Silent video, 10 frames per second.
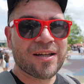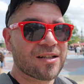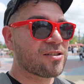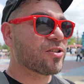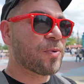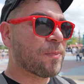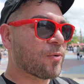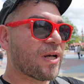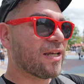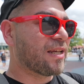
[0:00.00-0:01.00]
Because there's
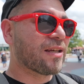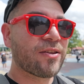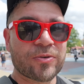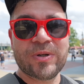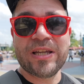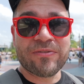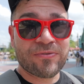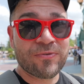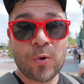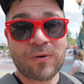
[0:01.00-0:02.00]
people waiting 3,
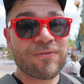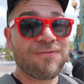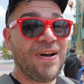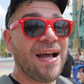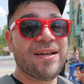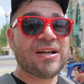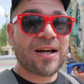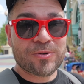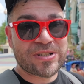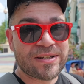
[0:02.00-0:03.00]
4, 5
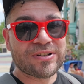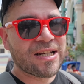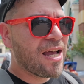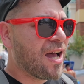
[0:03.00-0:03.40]
hours even.